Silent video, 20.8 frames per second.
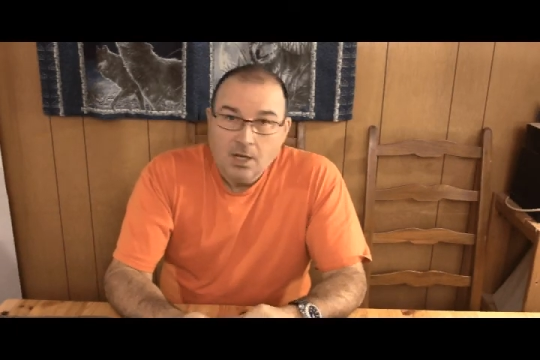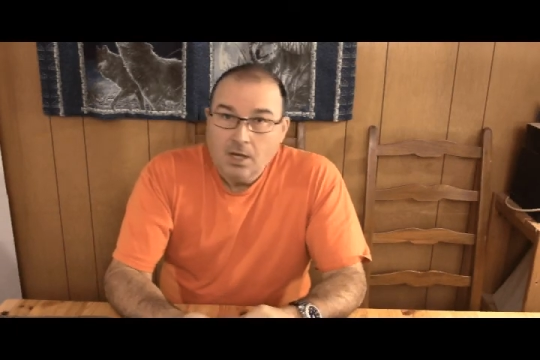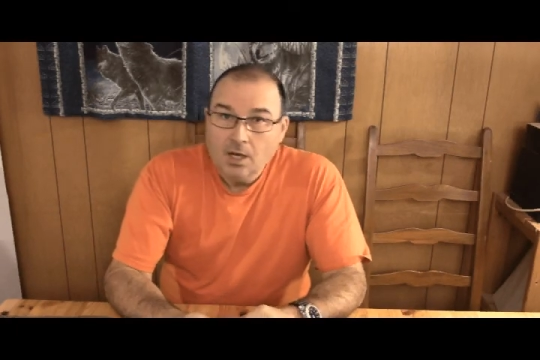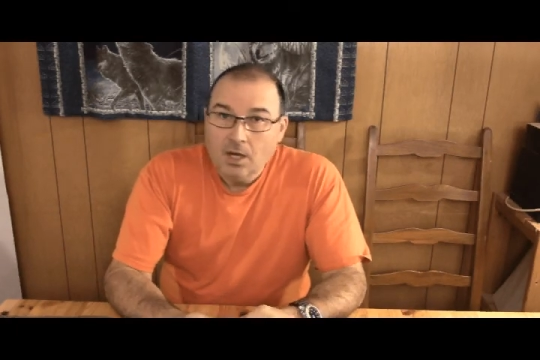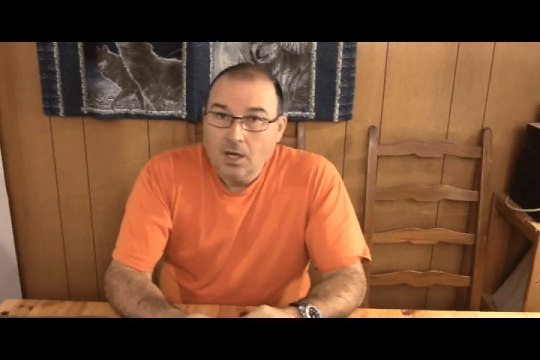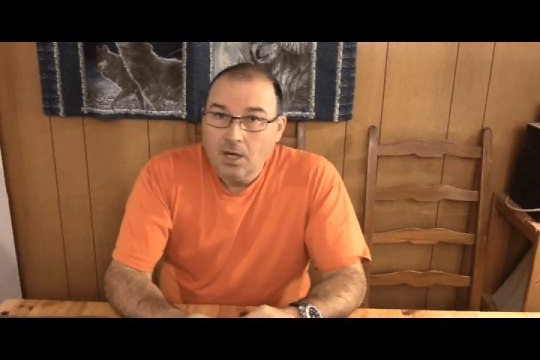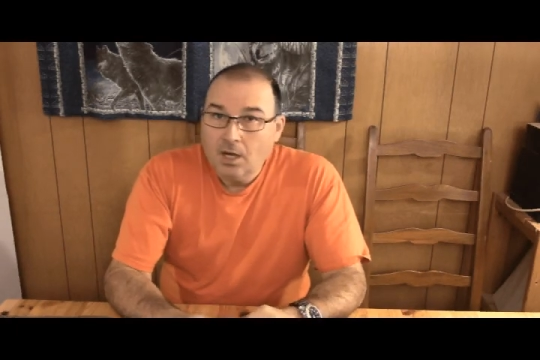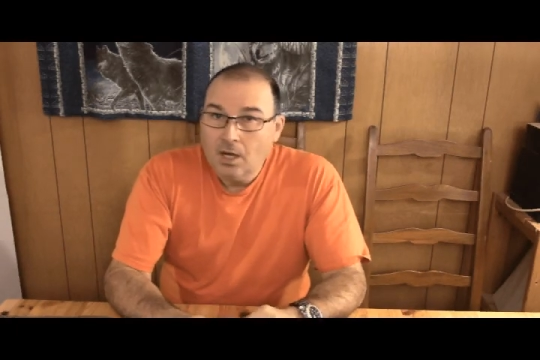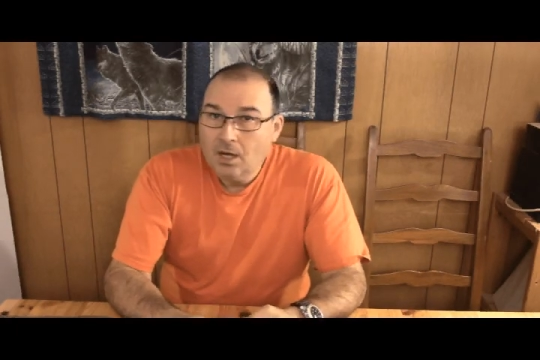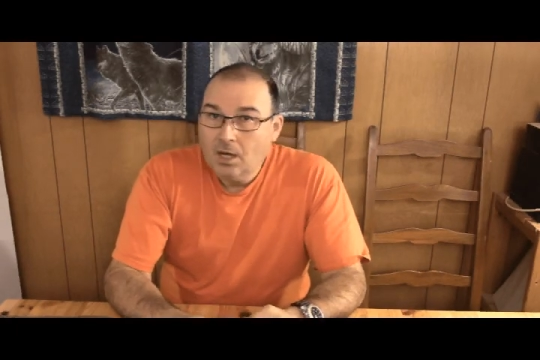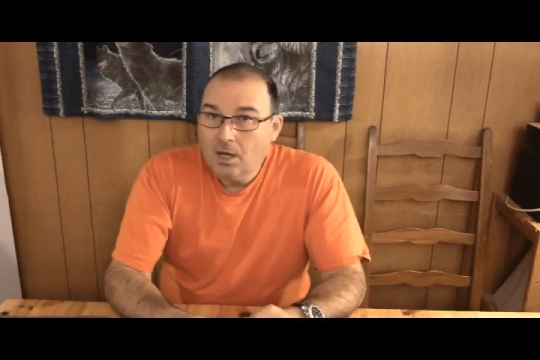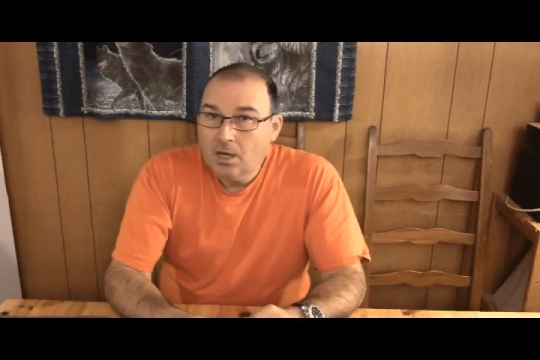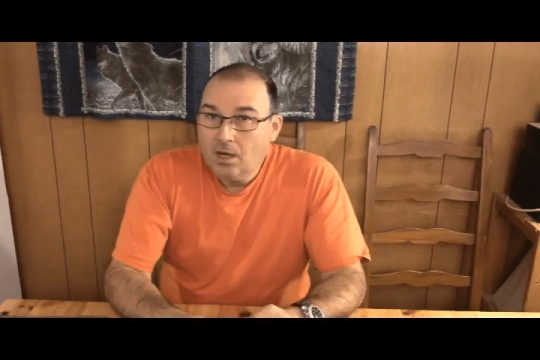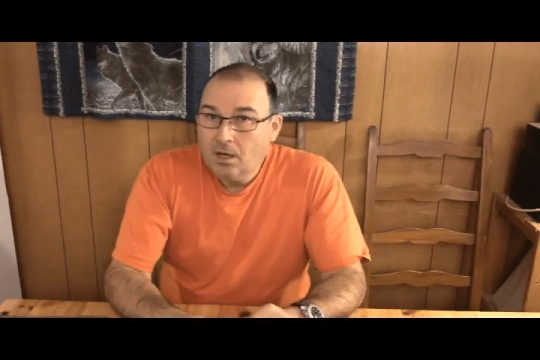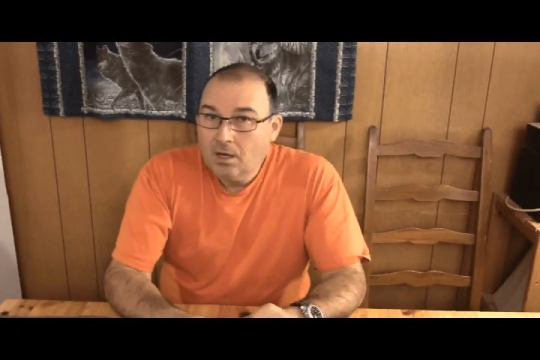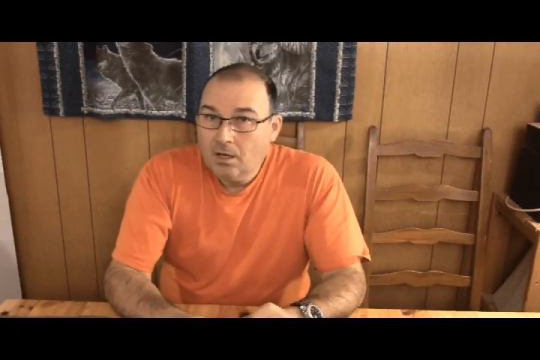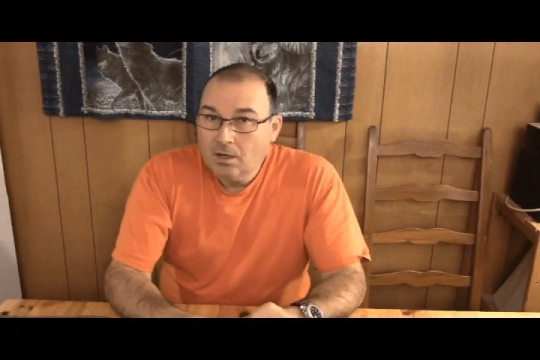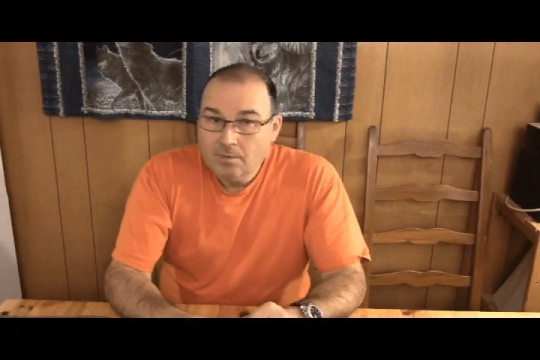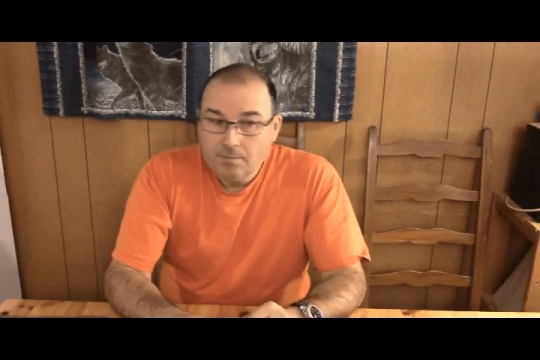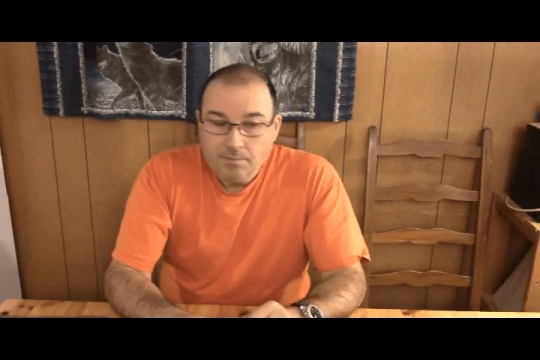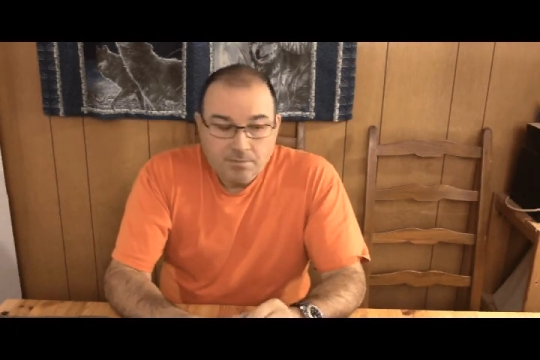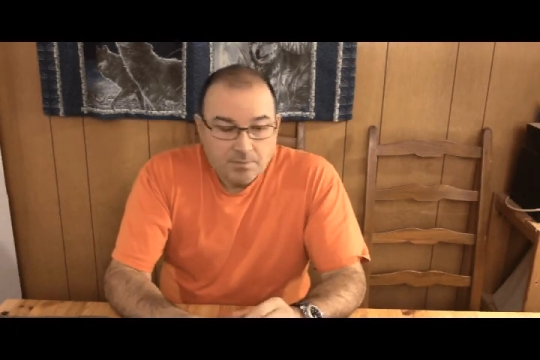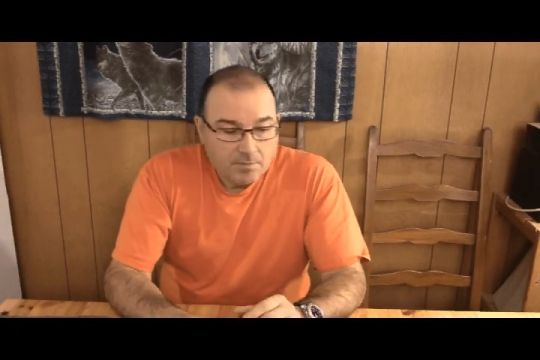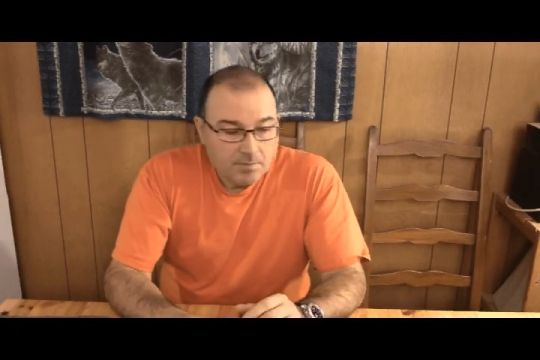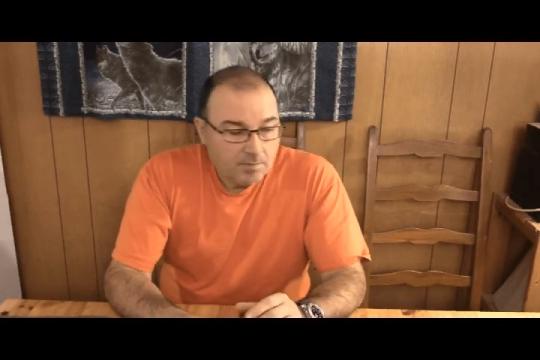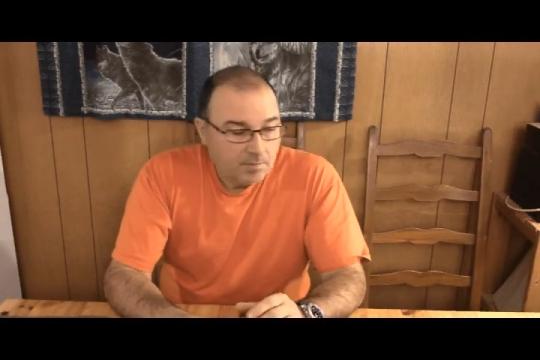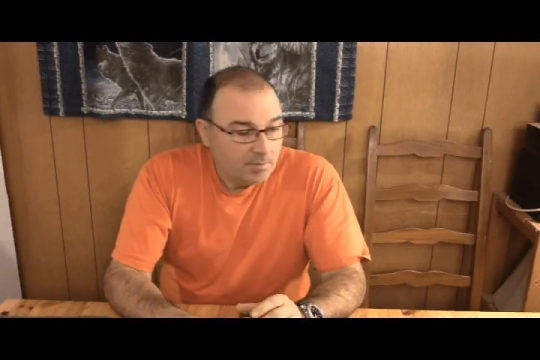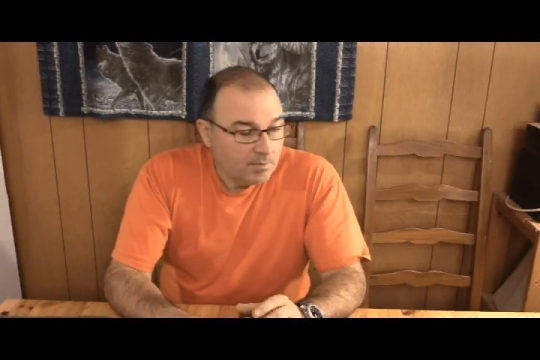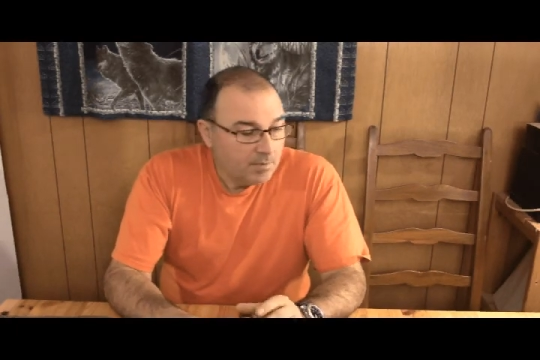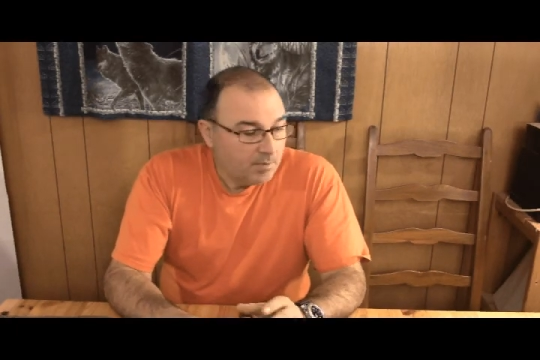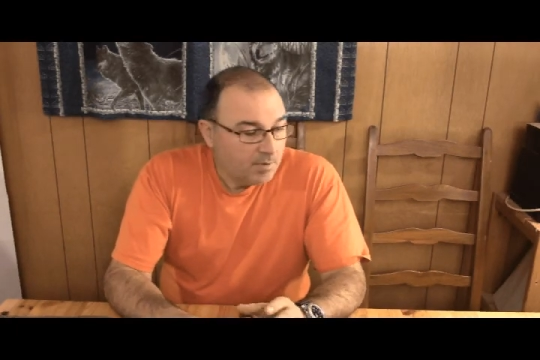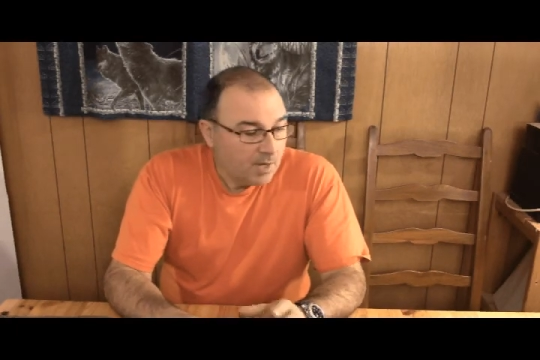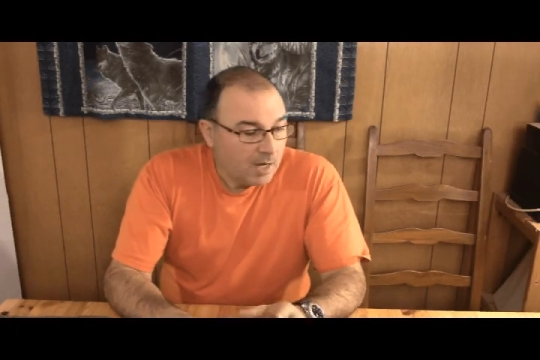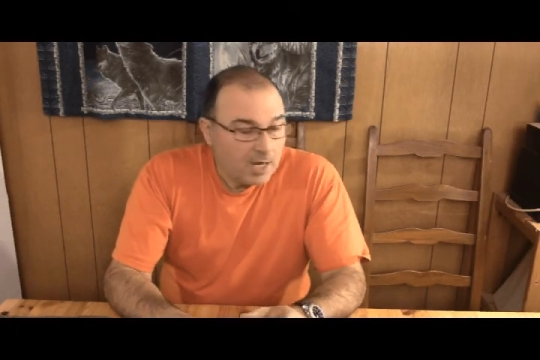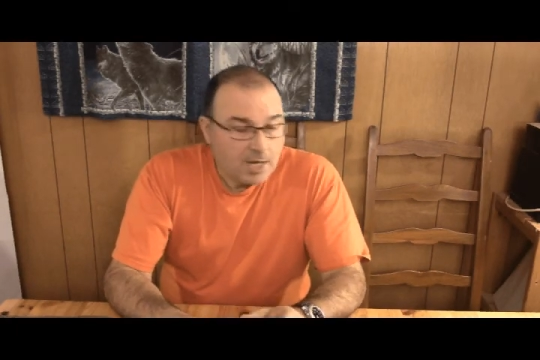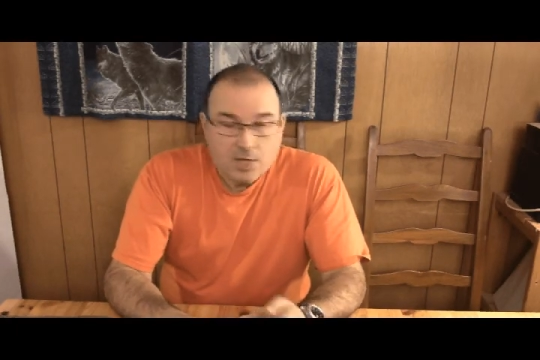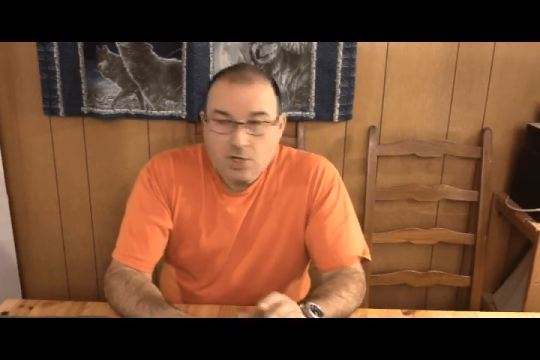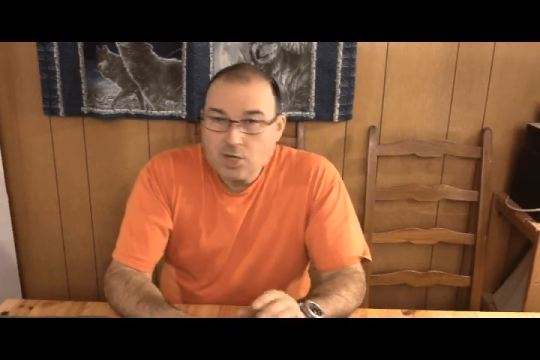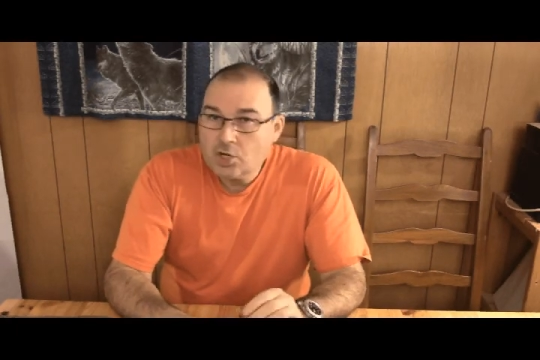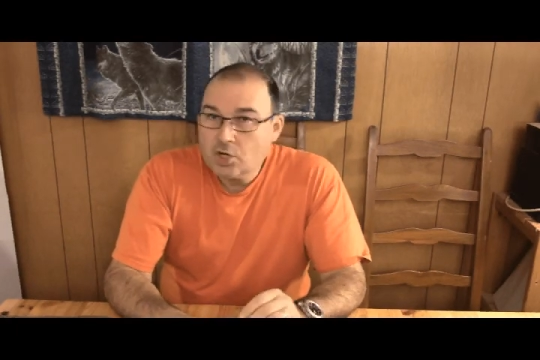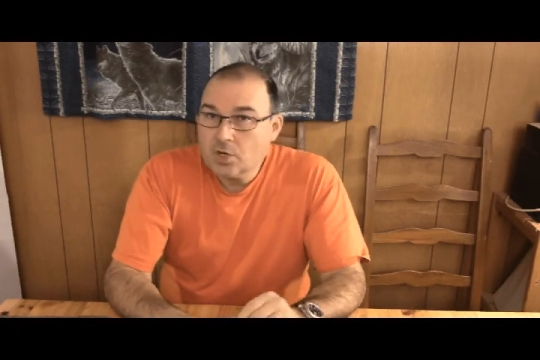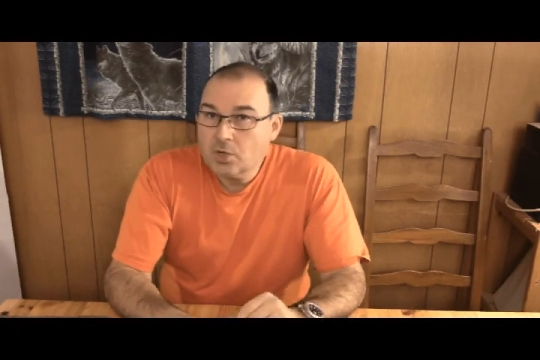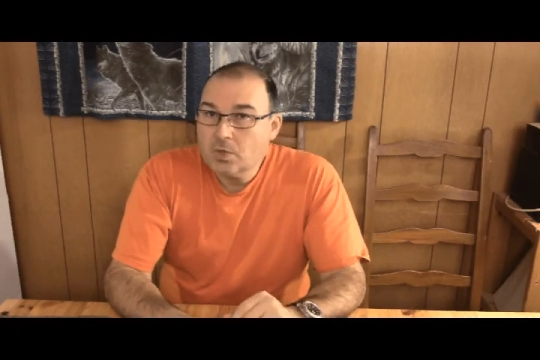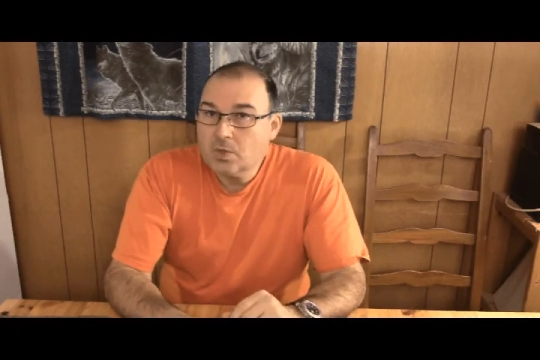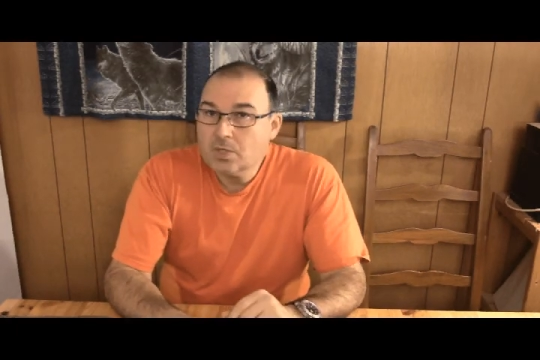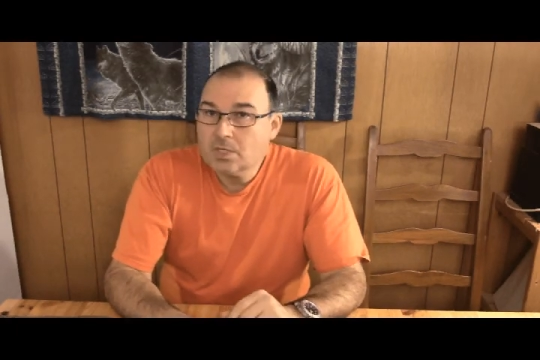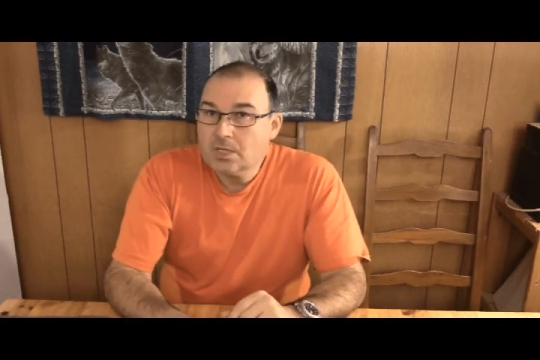I chose